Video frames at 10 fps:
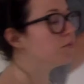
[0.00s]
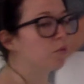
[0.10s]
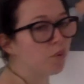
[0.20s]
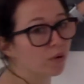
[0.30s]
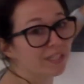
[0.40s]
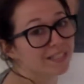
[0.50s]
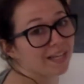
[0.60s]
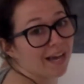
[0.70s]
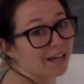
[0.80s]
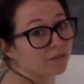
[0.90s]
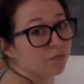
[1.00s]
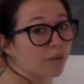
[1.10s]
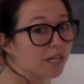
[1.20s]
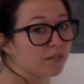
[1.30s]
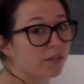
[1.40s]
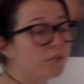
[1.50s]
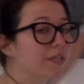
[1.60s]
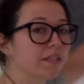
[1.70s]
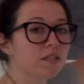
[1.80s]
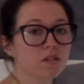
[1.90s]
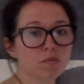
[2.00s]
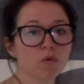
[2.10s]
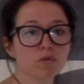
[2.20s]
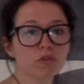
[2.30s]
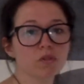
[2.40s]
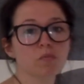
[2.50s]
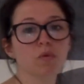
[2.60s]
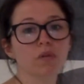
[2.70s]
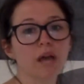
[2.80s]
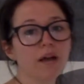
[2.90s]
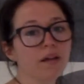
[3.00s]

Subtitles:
point, our place value is getting smaller and smaller,